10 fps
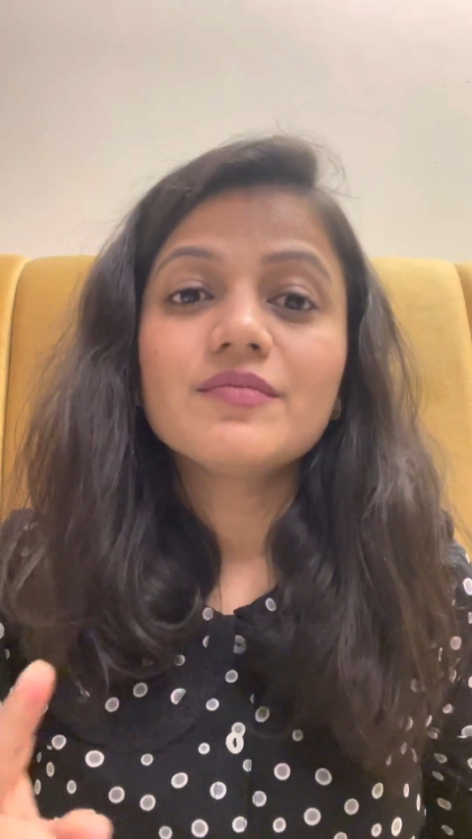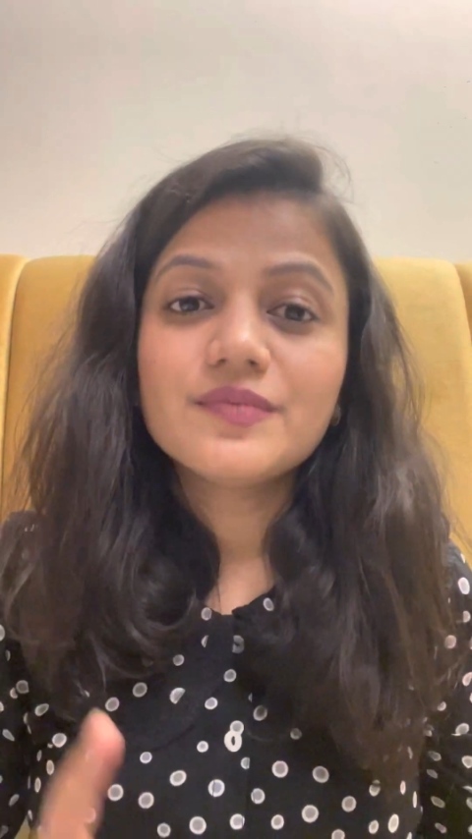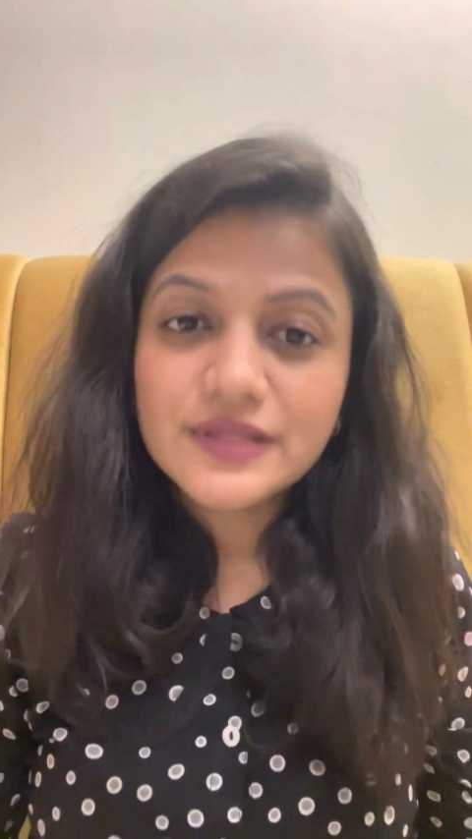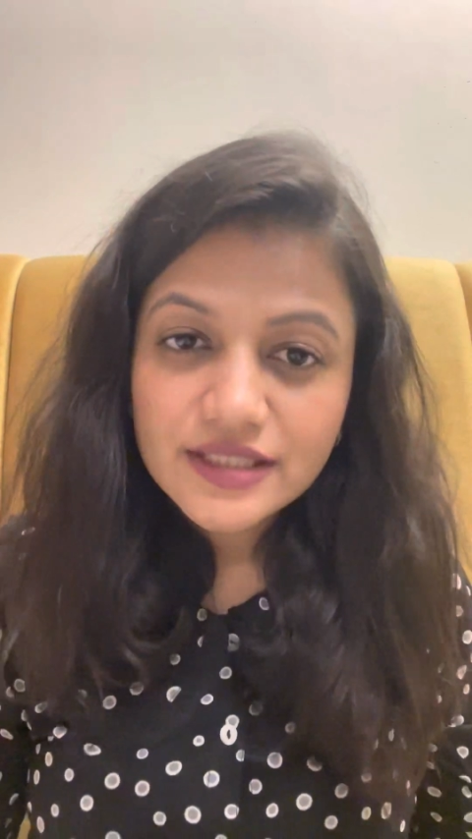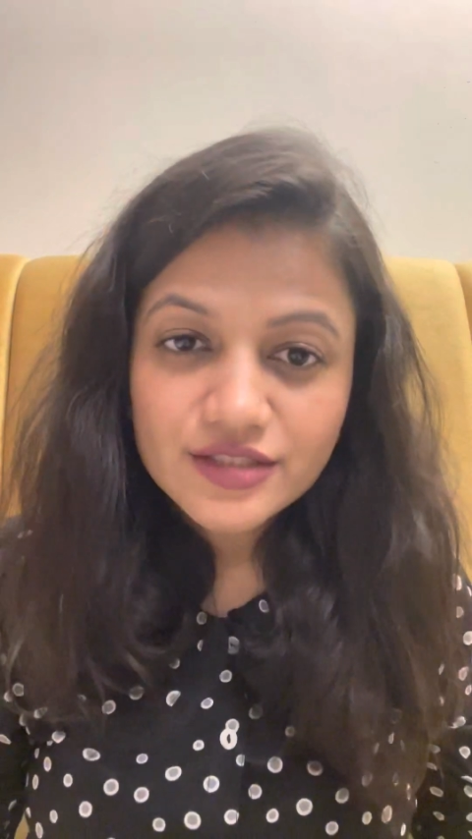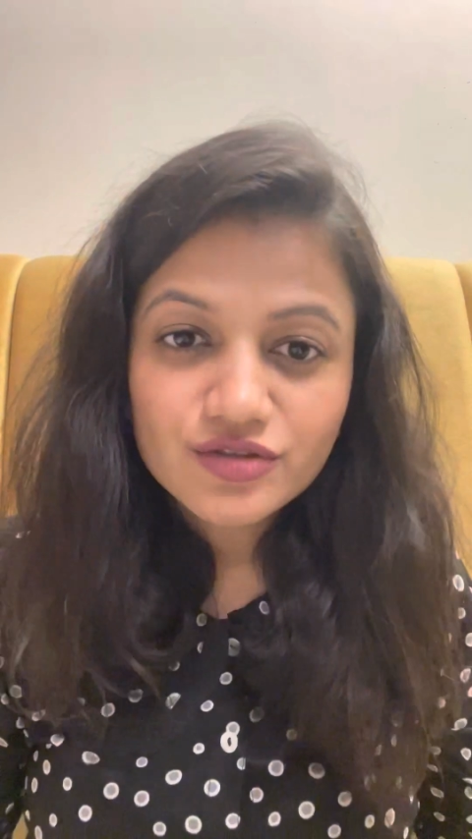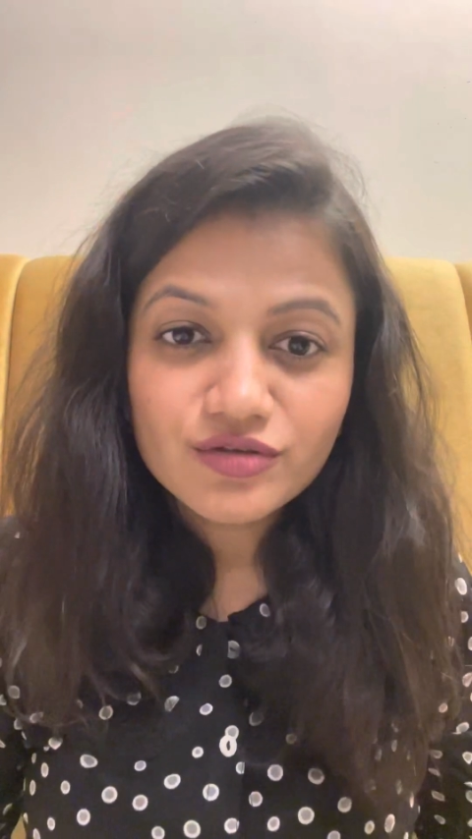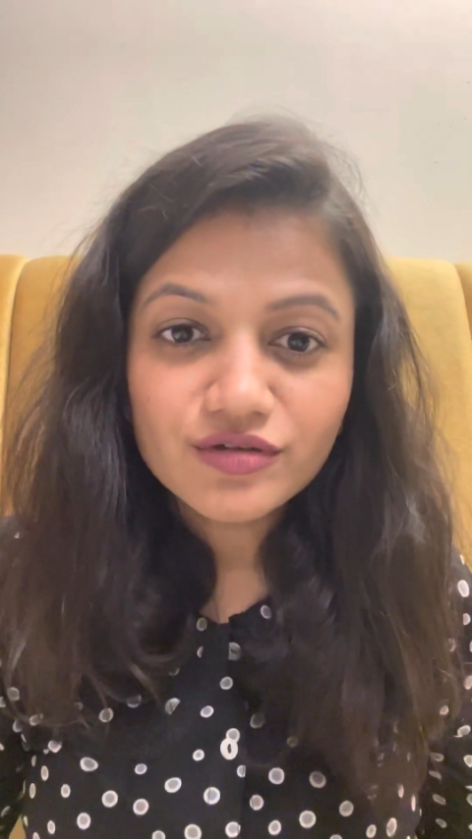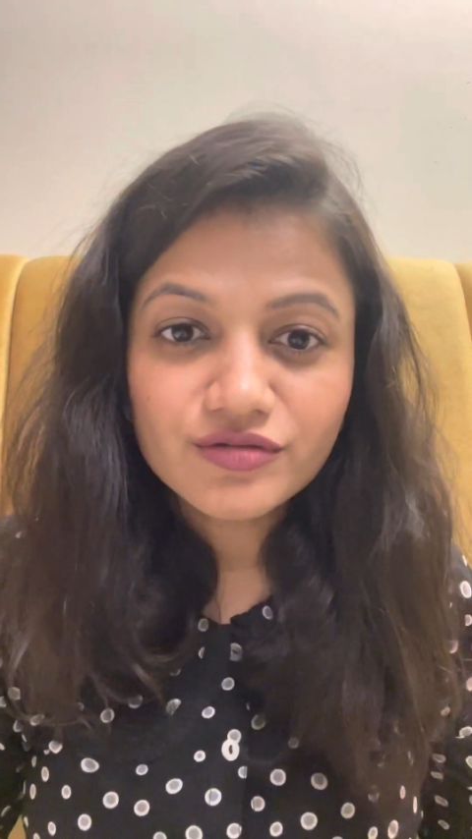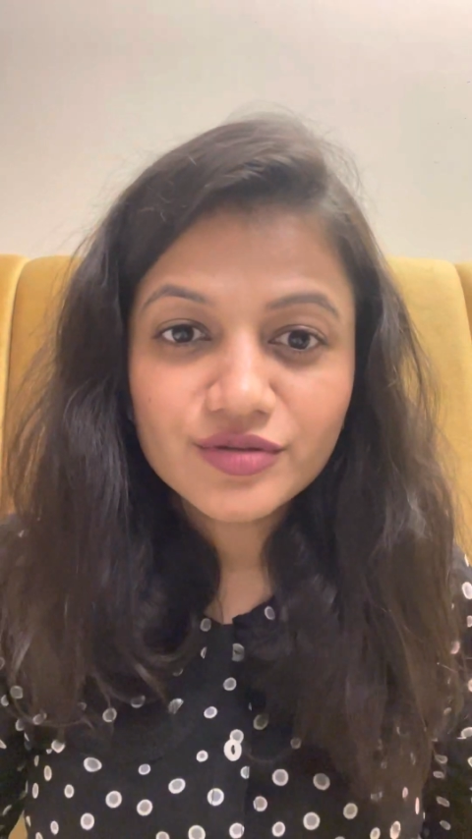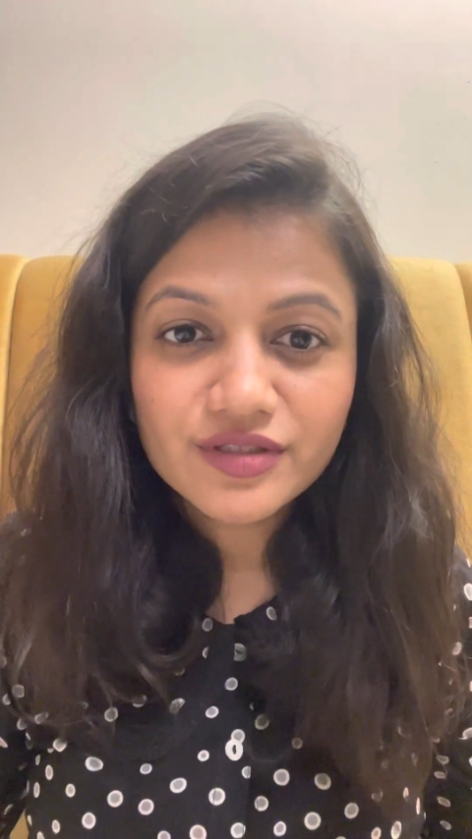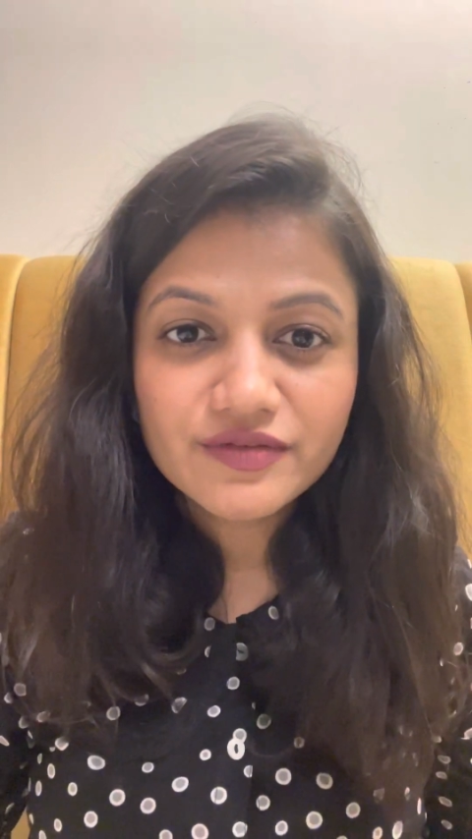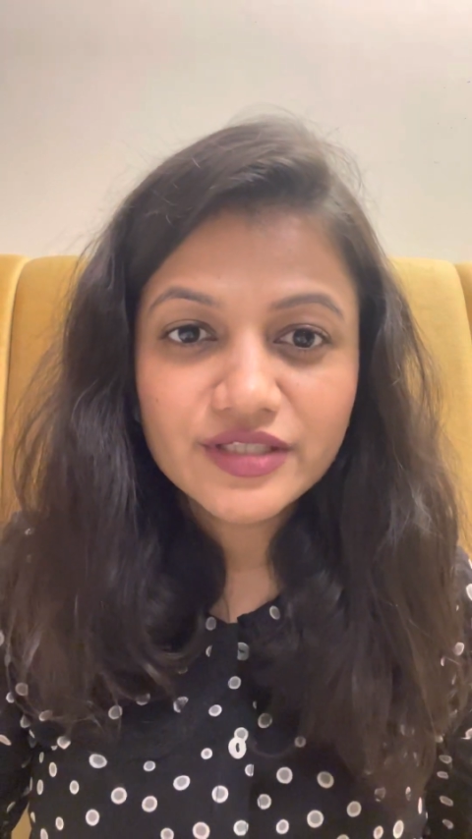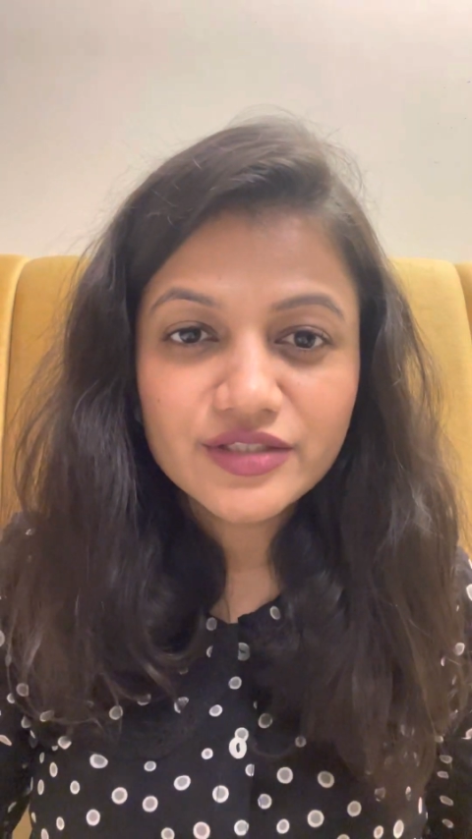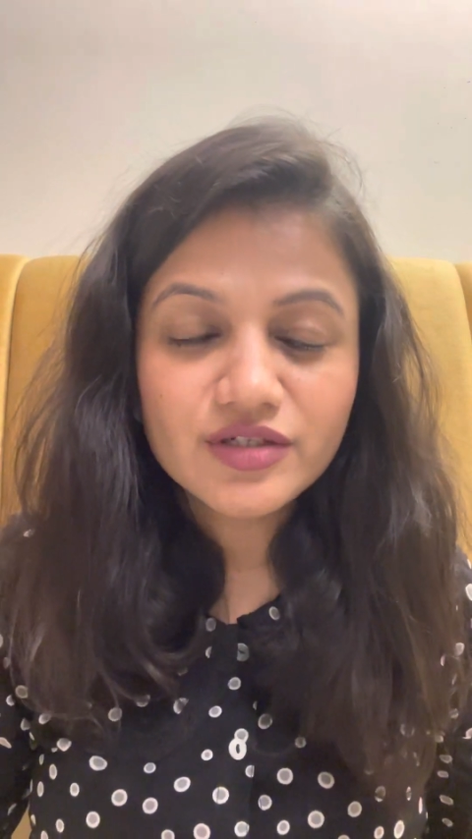Please do go through the
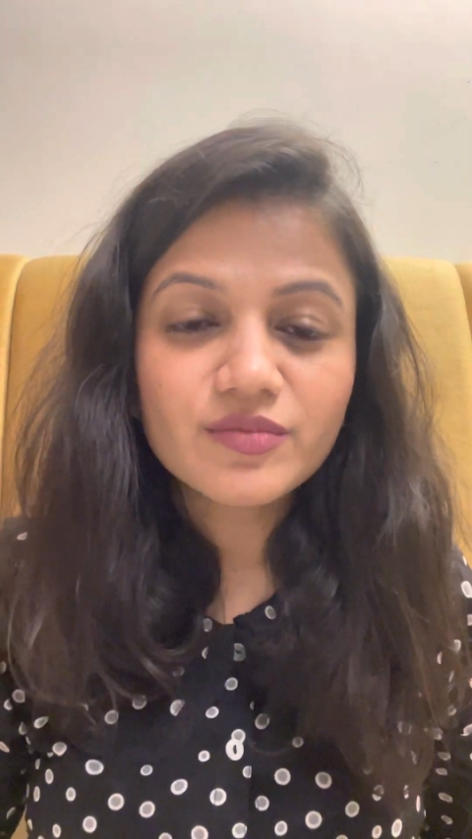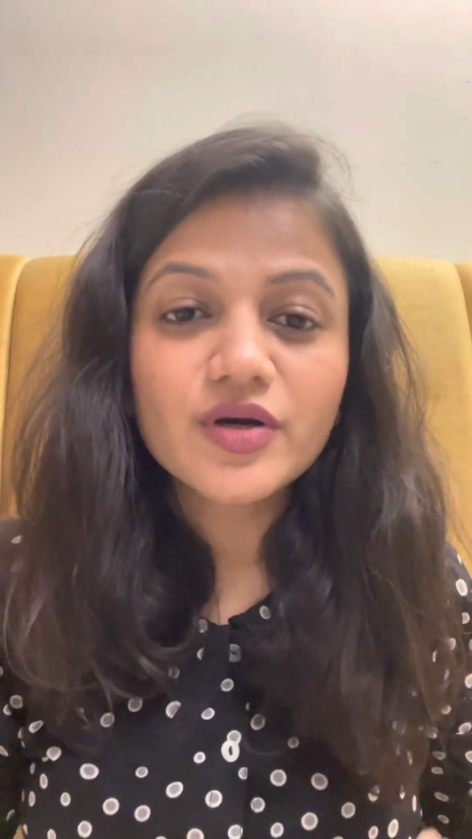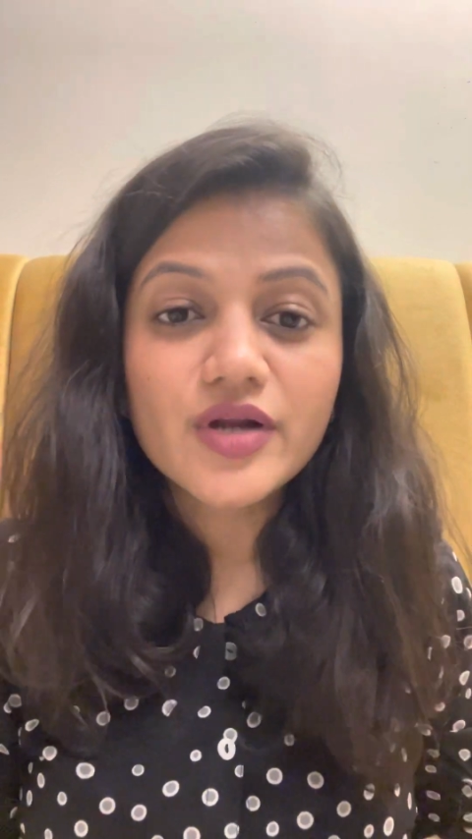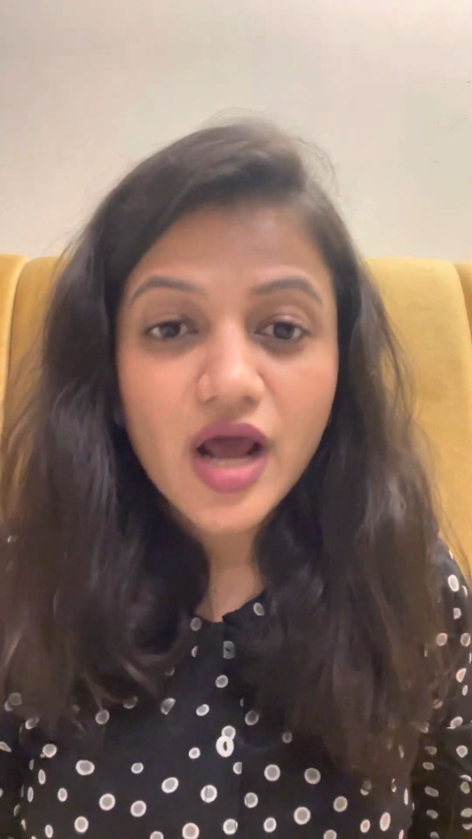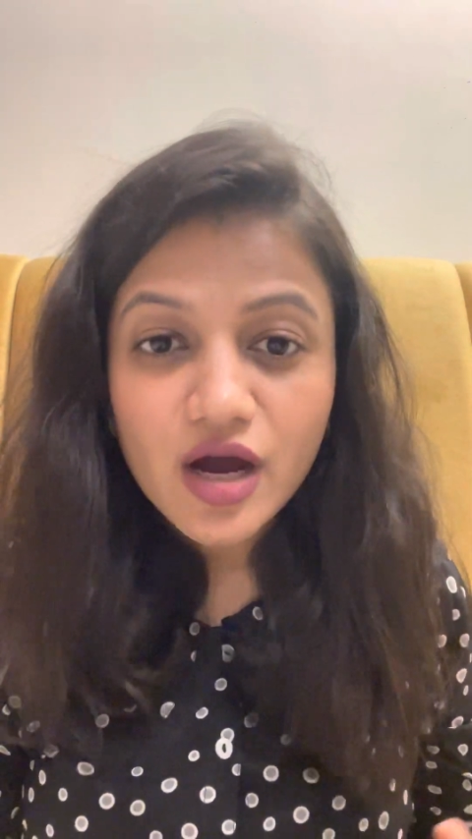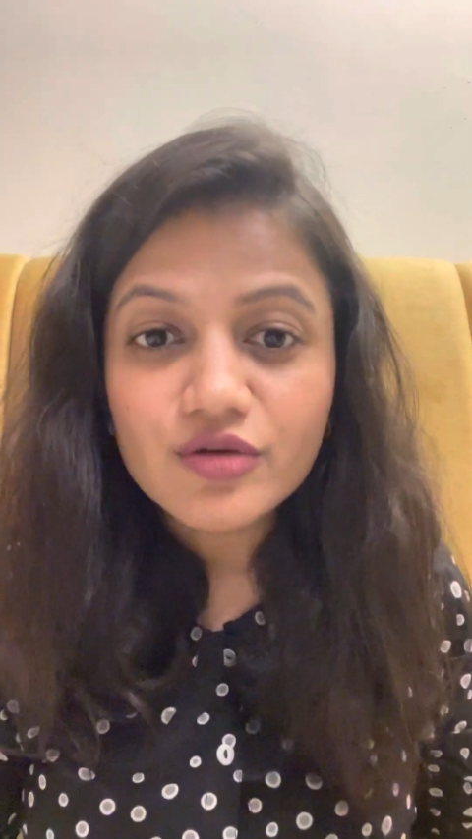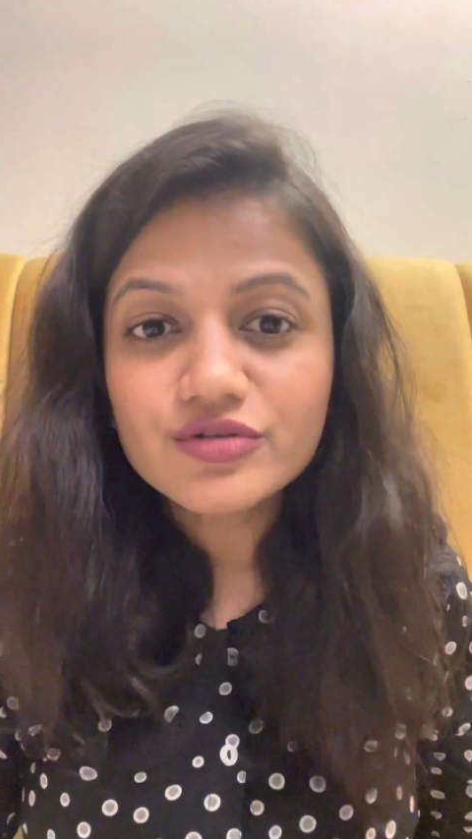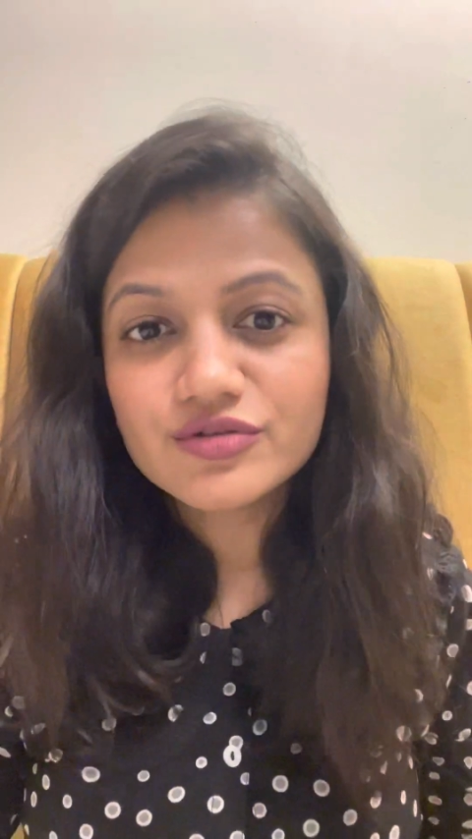video about how to